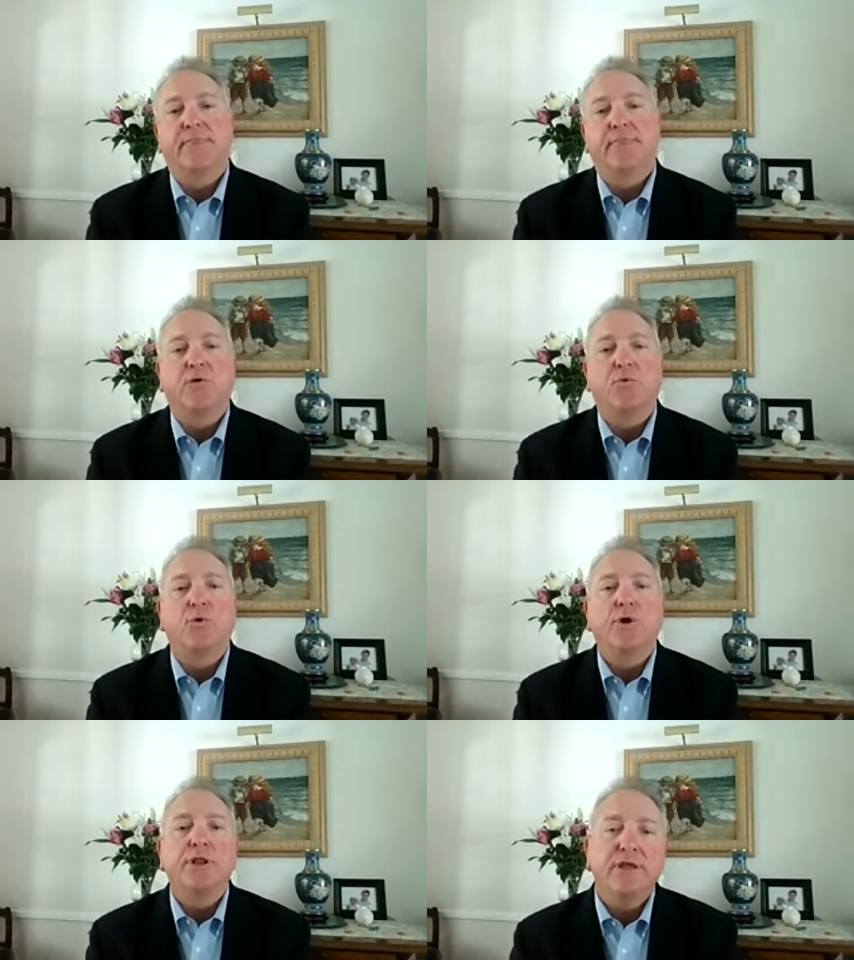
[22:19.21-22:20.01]
you know what
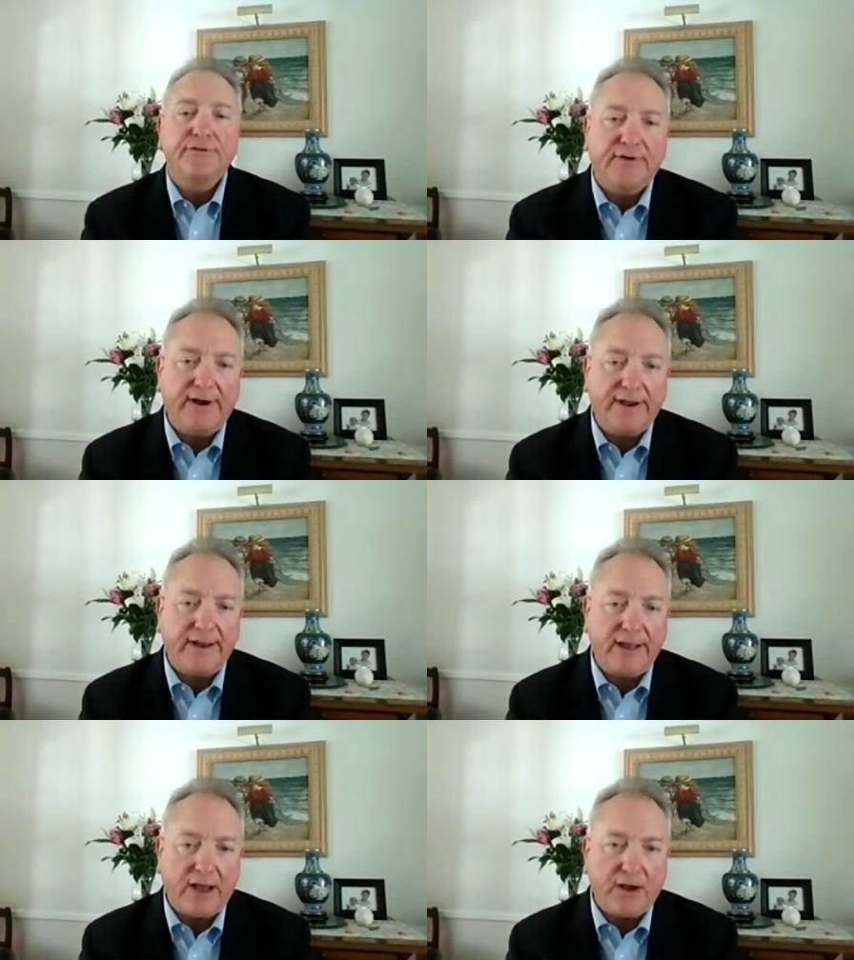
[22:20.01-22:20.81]
are you going to find out when
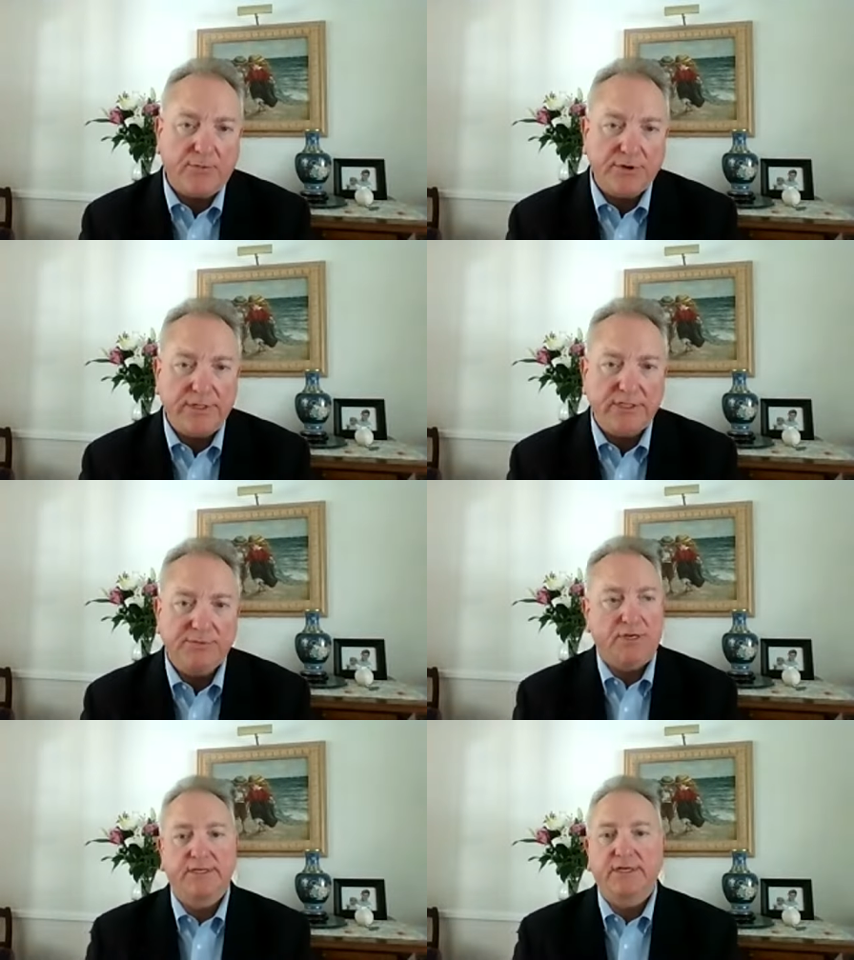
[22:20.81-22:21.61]
you read this book
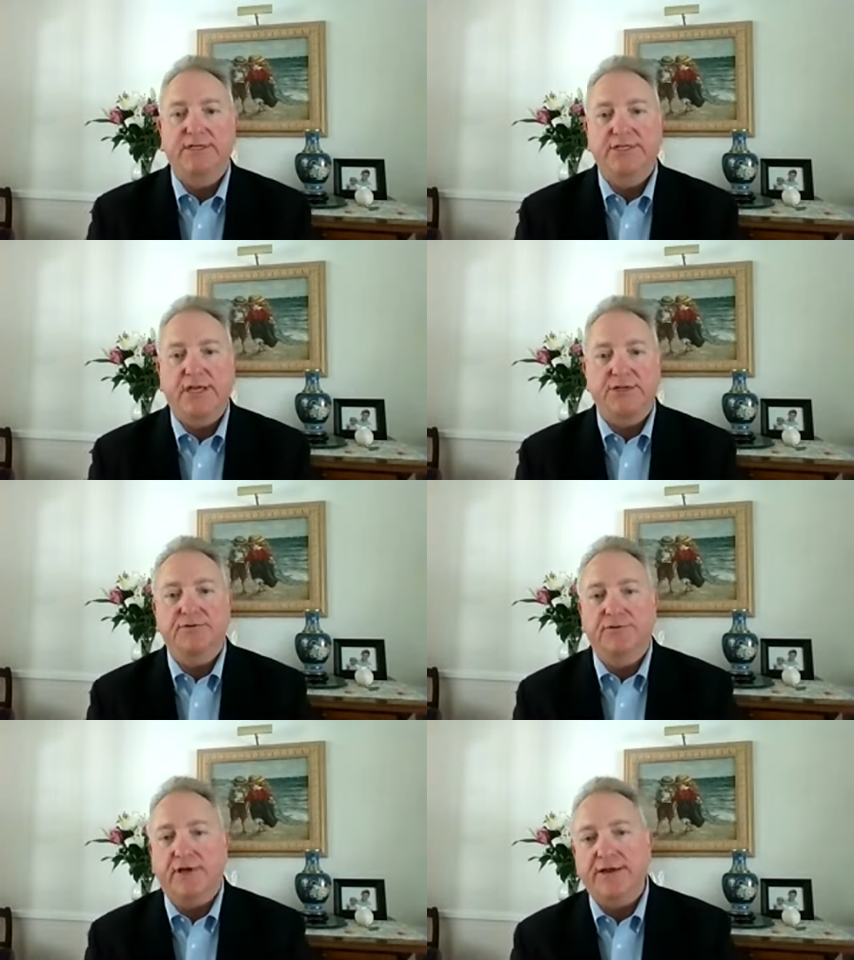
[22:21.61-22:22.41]
is it going to change your
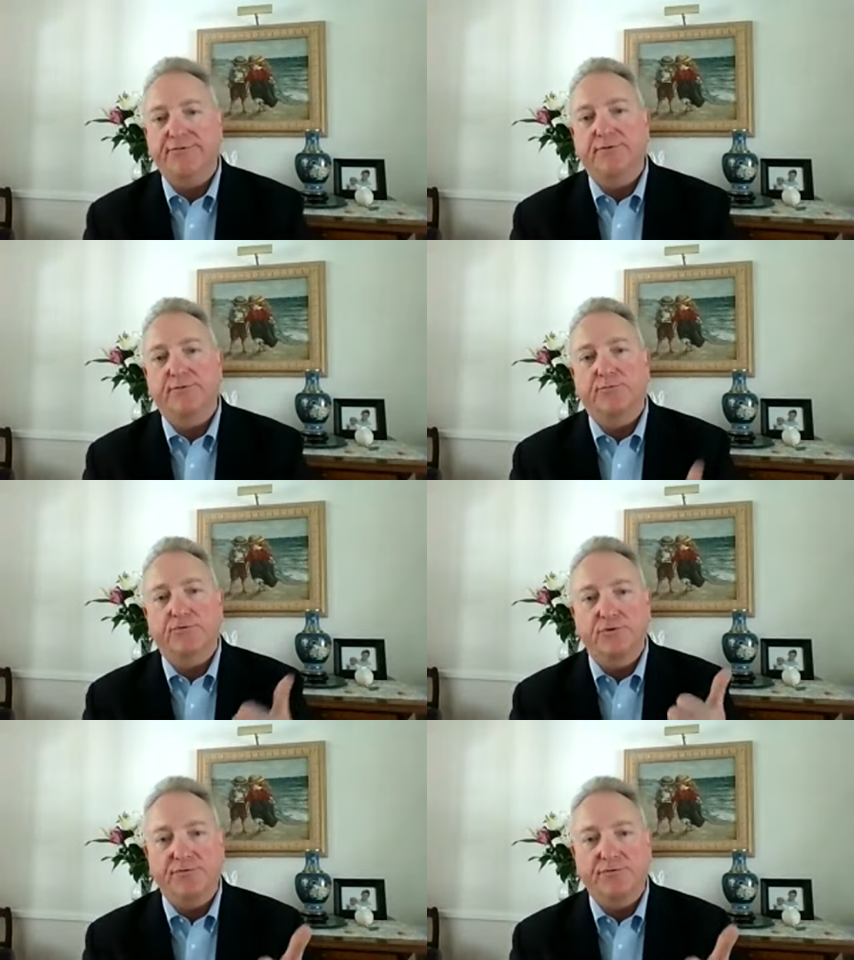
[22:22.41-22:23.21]
life improve
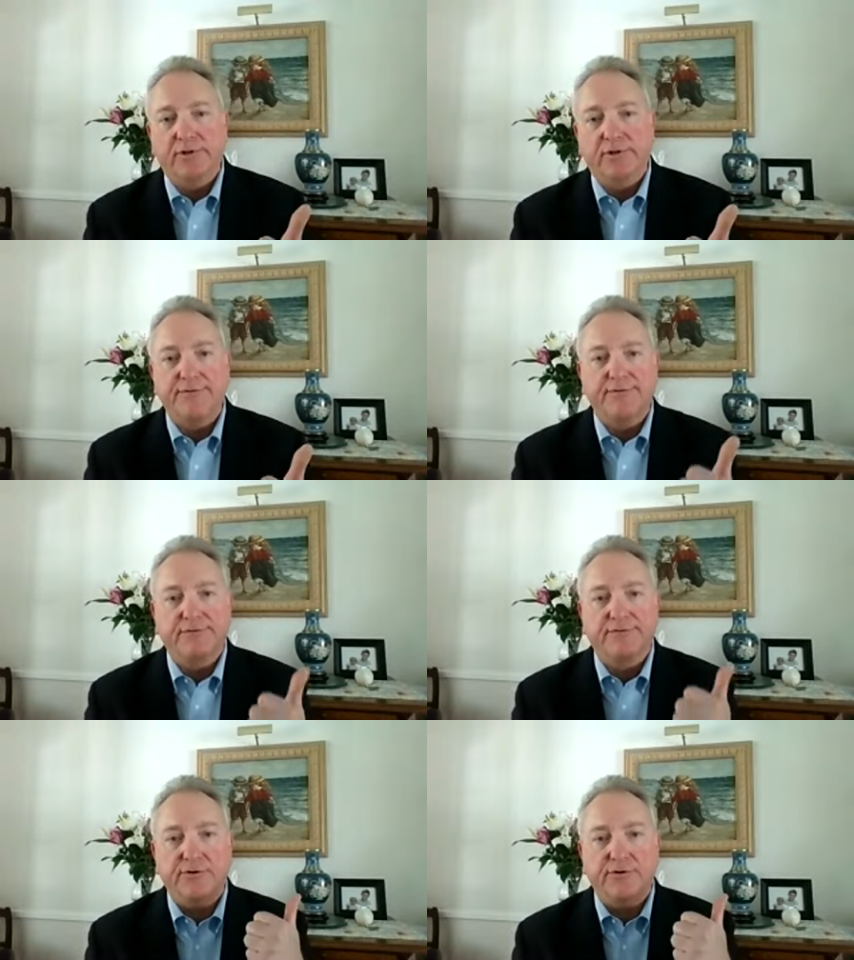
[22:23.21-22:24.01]
your life is it
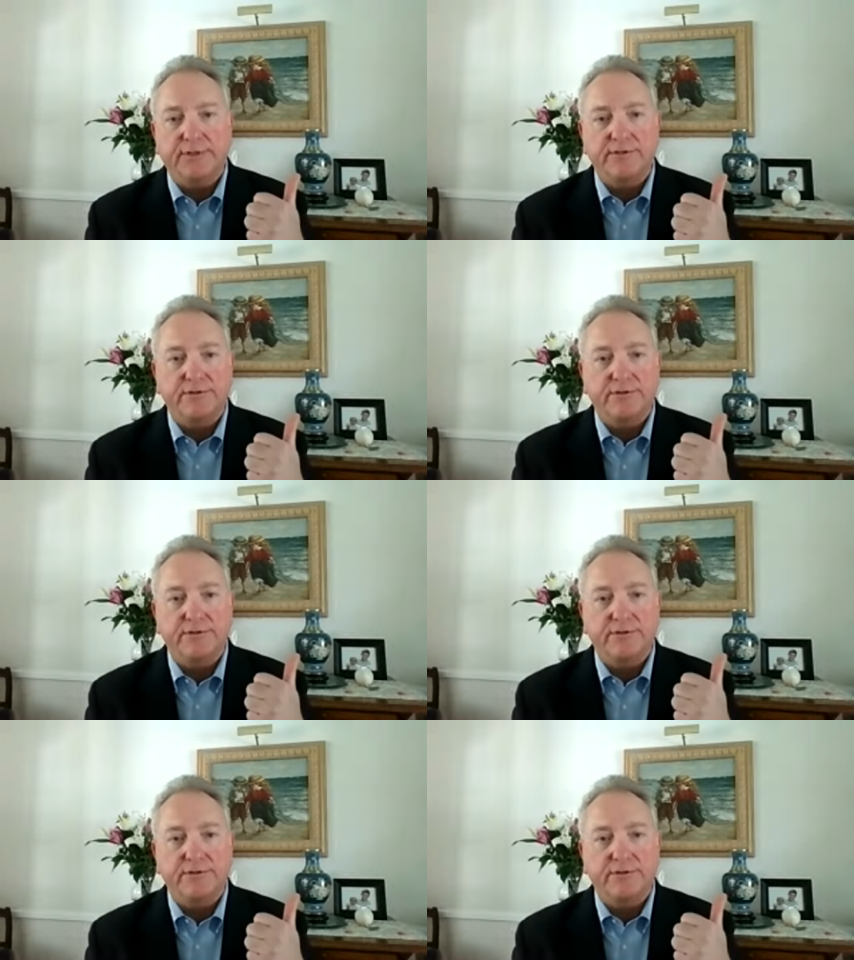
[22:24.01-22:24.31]
going to